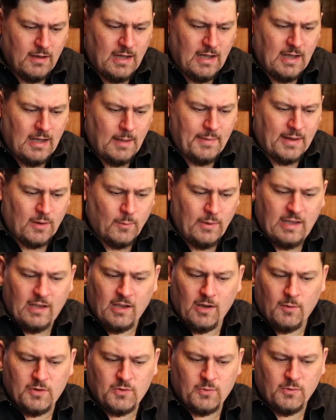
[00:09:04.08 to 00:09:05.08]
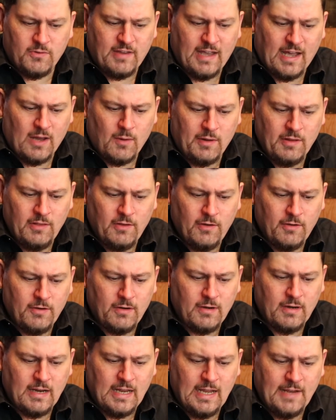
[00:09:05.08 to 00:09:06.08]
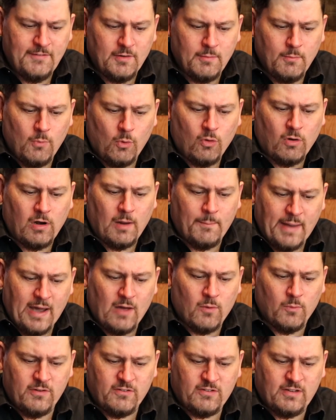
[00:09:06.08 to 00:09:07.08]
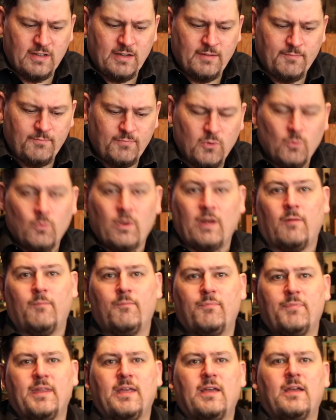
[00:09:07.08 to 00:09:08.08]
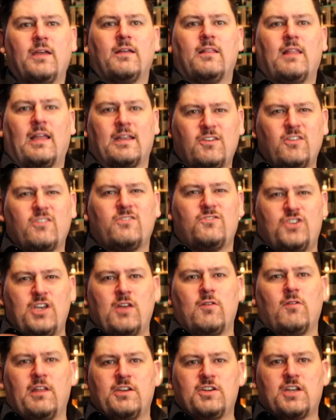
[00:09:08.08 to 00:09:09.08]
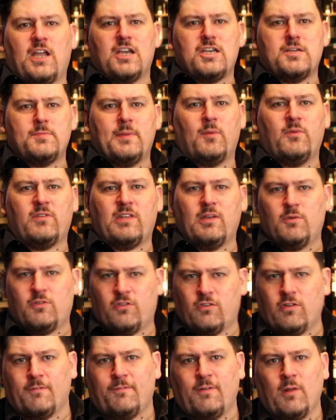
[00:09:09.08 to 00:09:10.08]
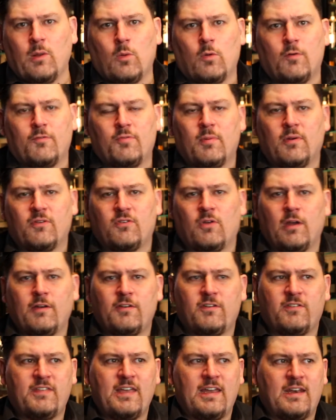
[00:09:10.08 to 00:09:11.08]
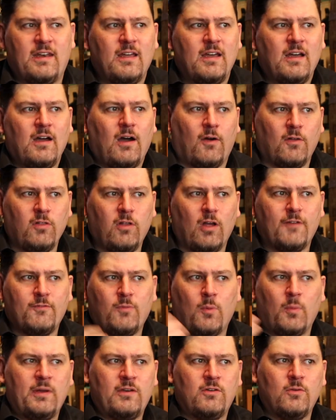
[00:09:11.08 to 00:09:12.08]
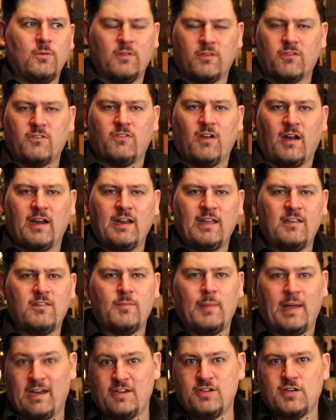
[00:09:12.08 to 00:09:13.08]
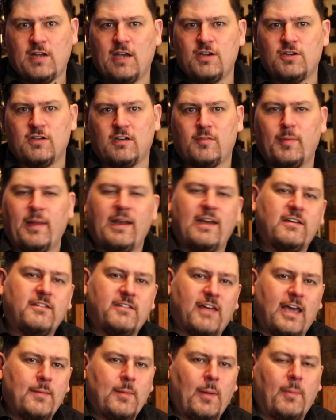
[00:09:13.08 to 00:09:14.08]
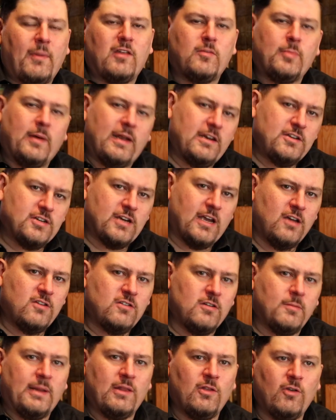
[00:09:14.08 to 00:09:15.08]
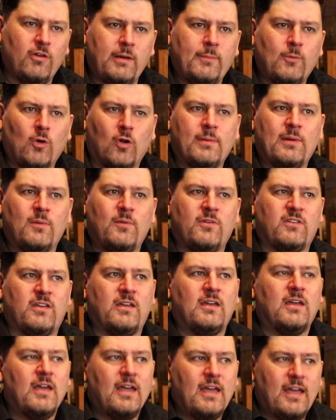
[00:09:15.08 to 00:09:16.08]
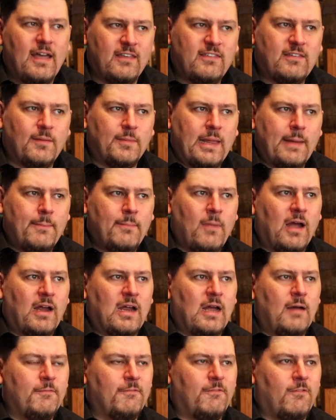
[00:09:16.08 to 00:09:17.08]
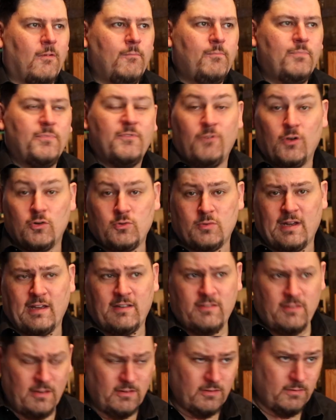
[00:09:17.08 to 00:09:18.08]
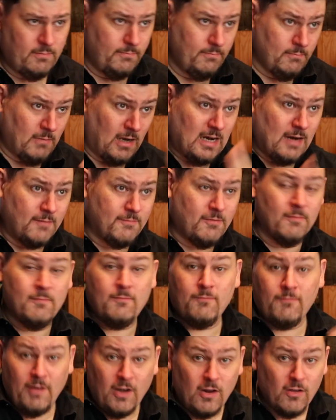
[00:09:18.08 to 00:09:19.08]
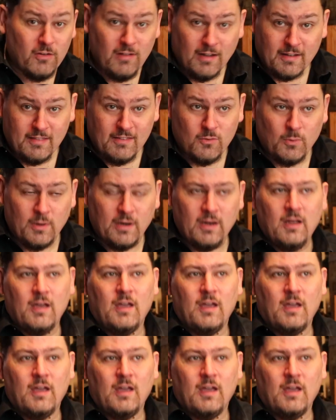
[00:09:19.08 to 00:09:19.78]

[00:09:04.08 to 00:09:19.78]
about a week ago, which was, how do I learn even more about whiskey? Well, like just general education about whiskey, which is sort of following on from where I was going just then. A lot of what we do at the Society is about education. It's about entertainment, but it's about education. It's about learning more about whiskey. And some of that might come from virtual tastings, might come from videos like this one,